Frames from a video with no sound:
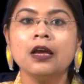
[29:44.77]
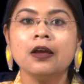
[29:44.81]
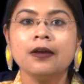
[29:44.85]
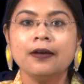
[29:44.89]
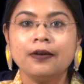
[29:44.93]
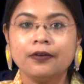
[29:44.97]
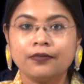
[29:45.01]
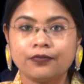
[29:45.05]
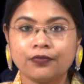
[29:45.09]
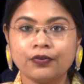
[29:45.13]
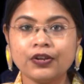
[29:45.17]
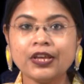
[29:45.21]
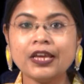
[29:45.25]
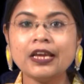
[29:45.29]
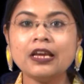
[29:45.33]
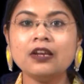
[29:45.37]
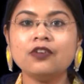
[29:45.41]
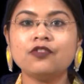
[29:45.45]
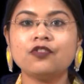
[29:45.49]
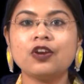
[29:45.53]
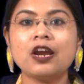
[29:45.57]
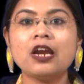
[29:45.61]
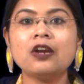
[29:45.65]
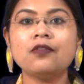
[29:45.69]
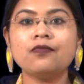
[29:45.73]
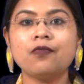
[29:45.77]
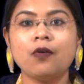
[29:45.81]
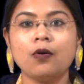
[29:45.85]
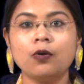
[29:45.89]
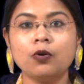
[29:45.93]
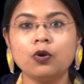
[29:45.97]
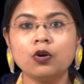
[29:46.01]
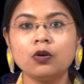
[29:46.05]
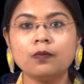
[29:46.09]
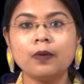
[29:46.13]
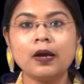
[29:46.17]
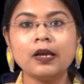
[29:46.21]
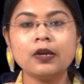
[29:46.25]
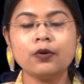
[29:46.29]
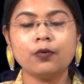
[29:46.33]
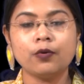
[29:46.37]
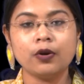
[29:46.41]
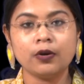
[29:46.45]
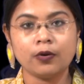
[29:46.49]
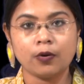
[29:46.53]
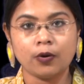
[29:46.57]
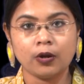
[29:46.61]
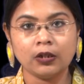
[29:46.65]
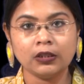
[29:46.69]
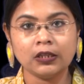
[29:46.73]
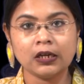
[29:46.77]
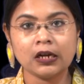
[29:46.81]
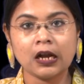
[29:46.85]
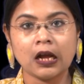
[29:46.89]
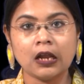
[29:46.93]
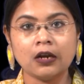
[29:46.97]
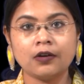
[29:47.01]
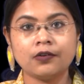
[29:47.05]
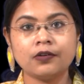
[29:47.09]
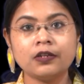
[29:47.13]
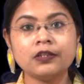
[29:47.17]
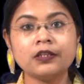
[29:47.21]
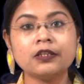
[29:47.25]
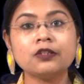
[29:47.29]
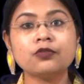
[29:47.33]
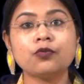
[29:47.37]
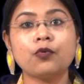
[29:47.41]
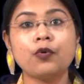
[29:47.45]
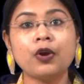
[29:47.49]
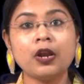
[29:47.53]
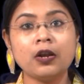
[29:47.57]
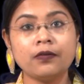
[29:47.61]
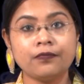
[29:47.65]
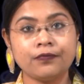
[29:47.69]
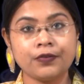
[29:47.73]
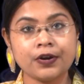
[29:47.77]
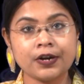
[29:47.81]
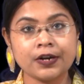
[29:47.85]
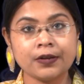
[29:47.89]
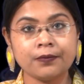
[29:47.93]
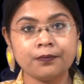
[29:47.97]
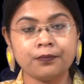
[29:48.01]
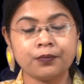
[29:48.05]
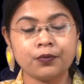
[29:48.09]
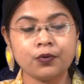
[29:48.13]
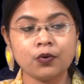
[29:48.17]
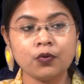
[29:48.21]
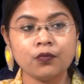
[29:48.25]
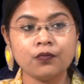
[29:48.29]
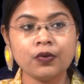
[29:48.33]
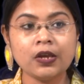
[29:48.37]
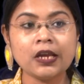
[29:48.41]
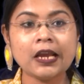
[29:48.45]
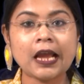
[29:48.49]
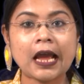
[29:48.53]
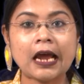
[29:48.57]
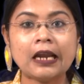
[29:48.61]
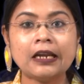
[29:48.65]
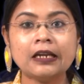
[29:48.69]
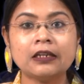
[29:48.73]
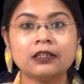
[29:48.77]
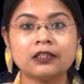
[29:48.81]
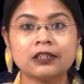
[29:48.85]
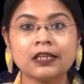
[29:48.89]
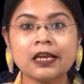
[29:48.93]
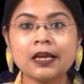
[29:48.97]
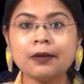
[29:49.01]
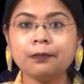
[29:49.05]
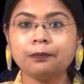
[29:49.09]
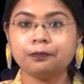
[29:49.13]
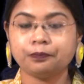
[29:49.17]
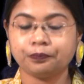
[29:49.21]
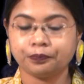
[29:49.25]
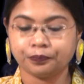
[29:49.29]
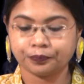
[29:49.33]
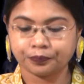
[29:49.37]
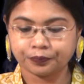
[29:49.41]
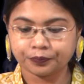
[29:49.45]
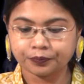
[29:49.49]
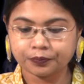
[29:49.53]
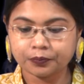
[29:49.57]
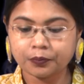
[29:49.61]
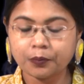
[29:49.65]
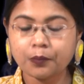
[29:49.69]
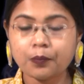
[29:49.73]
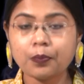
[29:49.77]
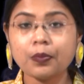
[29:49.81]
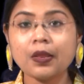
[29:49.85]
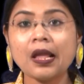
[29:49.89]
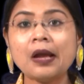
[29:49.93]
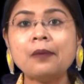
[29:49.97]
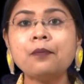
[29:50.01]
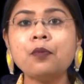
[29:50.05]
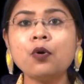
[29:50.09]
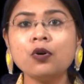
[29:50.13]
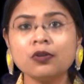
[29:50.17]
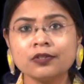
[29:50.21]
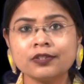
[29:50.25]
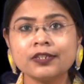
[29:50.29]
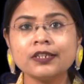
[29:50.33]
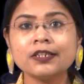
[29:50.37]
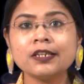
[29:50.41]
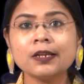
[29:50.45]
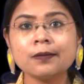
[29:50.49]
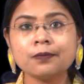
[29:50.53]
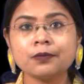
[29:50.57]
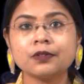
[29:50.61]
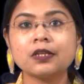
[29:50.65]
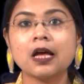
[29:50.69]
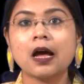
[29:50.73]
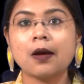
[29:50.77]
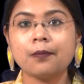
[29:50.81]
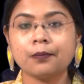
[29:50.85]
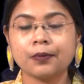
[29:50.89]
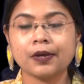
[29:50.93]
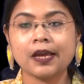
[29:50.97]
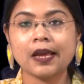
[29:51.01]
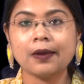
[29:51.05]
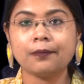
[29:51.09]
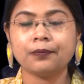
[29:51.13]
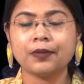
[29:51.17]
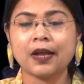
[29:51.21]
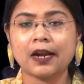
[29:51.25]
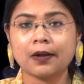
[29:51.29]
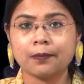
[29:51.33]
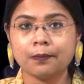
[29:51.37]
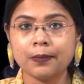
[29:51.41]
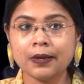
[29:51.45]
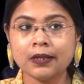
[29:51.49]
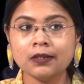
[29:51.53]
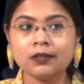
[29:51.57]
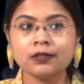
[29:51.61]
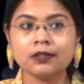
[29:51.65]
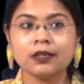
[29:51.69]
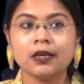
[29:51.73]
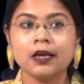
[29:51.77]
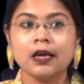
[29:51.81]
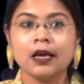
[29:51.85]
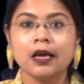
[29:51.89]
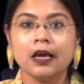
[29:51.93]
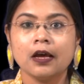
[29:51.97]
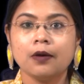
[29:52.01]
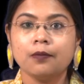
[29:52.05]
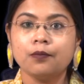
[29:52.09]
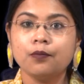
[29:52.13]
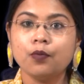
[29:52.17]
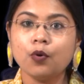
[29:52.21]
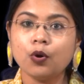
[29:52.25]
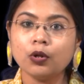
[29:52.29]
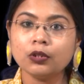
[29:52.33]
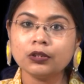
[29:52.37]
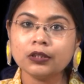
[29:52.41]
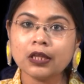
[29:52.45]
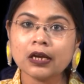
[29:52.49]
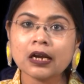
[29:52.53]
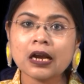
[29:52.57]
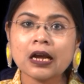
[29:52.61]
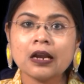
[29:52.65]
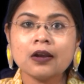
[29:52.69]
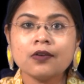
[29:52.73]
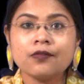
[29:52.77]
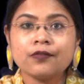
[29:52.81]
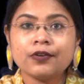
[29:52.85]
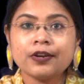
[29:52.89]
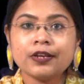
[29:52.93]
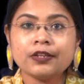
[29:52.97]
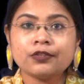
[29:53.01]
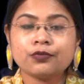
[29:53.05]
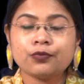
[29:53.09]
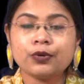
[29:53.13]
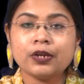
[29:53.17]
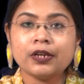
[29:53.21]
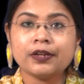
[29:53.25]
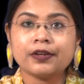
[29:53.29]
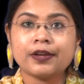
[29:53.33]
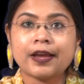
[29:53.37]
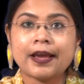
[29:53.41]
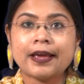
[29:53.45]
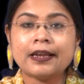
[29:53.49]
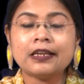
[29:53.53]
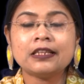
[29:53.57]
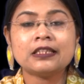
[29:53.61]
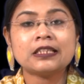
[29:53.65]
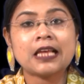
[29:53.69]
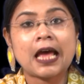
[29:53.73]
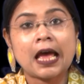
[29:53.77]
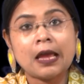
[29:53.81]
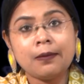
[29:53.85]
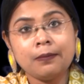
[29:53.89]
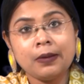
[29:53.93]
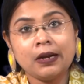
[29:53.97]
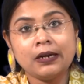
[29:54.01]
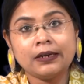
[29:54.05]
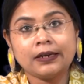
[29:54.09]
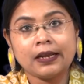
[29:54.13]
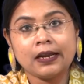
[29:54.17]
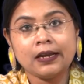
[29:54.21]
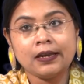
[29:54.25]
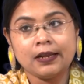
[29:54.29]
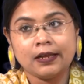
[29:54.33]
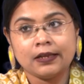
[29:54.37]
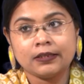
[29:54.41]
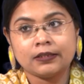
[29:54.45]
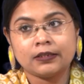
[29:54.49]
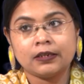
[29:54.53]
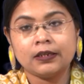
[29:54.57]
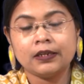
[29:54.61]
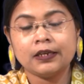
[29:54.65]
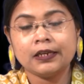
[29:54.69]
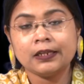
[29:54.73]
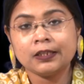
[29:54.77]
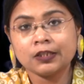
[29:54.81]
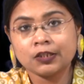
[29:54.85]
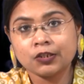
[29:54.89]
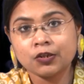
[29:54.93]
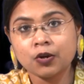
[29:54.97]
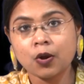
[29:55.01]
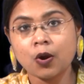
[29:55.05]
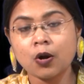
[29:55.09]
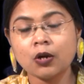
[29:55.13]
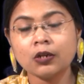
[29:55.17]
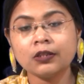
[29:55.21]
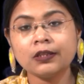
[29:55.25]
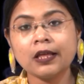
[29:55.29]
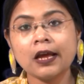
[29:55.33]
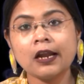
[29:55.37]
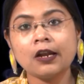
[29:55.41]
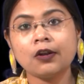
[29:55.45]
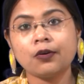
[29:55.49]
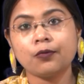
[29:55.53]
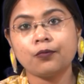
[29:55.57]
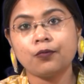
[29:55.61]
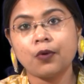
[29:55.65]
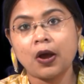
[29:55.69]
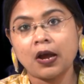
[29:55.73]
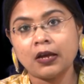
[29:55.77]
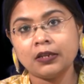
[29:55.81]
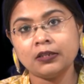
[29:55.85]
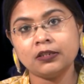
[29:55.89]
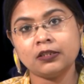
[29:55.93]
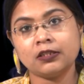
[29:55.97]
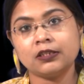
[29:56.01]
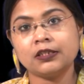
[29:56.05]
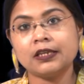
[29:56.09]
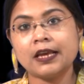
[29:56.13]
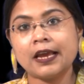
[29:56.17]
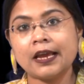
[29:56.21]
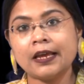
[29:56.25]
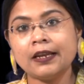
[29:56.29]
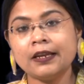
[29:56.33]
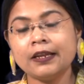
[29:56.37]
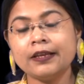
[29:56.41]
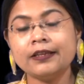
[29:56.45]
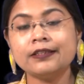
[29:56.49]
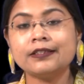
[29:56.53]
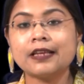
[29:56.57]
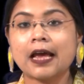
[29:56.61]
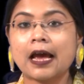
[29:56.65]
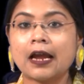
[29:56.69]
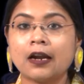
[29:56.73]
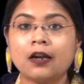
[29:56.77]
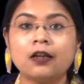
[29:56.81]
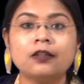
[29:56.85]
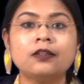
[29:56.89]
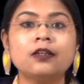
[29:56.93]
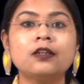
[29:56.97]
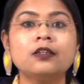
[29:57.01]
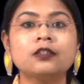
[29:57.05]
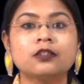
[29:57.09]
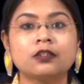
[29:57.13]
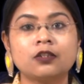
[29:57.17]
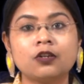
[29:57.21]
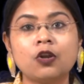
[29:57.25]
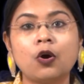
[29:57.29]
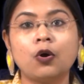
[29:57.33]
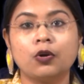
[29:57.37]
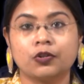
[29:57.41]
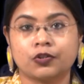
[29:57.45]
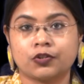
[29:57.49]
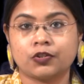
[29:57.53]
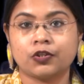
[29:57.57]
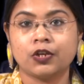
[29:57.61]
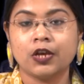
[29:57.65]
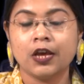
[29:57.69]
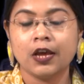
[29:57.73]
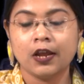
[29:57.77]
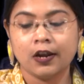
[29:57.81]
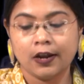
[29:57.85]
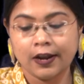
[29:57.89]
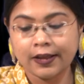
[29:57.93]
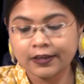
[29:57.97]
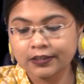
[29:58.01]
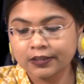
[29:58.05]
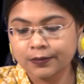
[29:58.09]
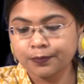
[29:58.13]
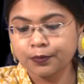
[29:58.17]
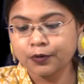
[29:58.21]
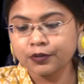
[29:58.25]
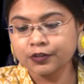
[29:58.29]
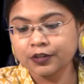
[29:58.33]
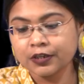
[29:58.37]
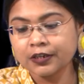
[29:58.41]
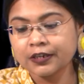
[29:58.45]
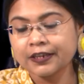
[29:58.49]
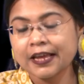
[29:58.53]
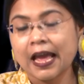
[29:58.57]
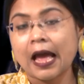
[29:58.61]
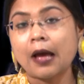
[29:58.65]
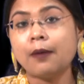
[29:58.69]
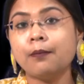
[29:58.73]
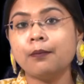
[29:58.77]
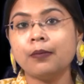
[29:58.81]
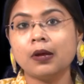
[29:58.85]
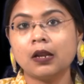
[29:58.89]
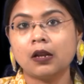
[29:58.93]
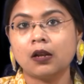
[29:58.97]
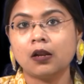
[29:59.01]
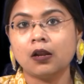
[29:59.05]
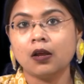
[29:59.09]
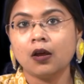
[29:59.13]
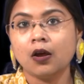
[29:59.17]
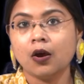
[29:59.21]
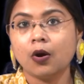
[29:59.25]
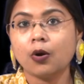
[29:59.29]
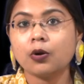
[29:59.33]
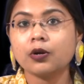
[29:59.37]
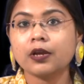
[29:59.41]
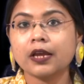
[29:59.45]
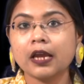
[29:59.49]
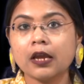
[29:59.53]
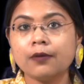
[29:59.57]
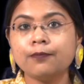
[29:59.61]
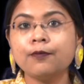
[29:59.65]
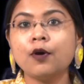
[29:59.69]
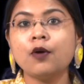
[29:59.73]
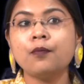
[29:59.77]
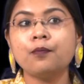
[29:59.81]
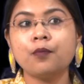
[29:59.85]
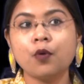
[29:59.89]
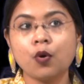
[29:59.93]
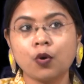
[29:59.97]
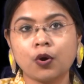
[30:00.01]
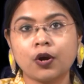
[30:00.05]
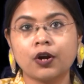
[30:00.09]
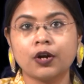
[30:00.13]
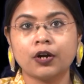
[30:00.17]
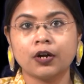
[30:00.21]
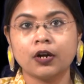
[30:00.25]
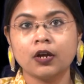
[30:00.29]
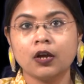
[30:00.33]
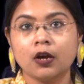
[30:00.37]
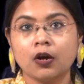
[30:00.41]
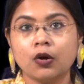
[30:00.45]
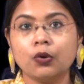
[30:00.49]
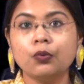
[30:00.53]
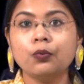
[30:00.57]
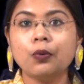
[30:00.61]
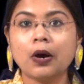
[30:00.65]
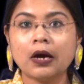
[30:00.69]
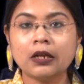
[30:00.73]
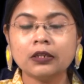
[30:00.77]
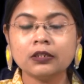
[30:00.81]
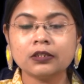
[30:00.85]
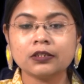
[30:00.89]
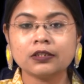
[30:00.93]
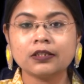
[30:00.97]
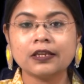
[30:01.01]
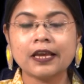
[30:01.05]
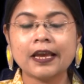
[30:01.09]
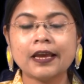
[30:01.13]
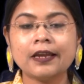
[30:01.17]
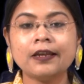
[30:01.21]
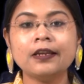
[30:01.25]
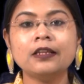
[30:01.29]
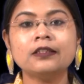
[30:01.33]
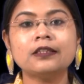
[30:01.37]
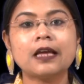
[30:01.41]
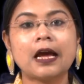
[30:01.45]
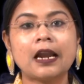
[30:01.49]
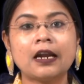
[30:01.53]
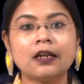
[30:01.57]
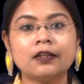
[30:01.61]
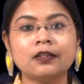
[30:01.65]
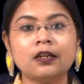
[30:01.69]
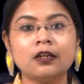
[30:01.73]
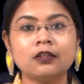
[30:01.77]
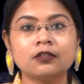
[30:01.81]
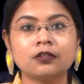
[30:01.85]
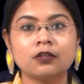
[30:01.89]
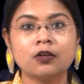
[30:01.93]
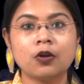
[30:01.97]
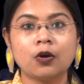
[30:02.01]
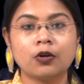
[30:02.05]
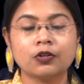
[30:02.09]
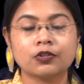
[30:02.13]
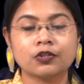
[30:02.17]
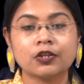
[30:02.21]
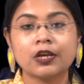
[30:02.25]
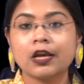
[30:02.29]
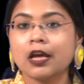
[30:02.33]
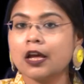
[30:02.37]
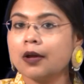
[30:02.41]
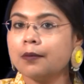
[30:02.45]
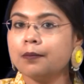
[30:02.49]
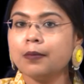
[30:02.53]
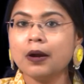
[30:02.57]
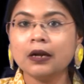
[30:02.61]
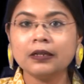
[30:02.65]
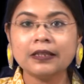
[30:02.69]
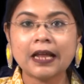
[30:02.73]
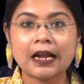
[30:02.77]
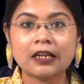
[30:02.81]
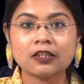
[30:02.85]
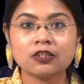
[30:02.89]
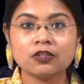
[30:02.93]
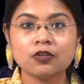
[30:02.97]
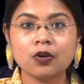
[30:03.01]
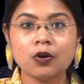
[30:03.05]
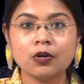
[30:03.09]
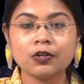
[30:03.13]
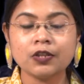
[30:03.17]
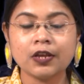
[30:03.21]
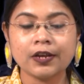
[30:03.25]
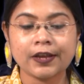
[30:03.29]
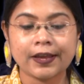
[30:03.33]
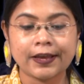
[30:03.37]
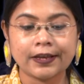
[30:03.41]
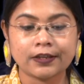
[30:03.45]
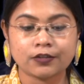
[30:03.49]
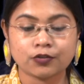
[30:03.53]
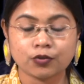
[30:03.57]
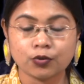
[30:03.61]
free trade followed by all the countries is welfare improving, and it is a positive sum game. That means both the countries will gain simultaneously. It is not that one's gain is another's loss, like suppose in gamble or game of poker, one's gain is another's loss, but that is not the case. So,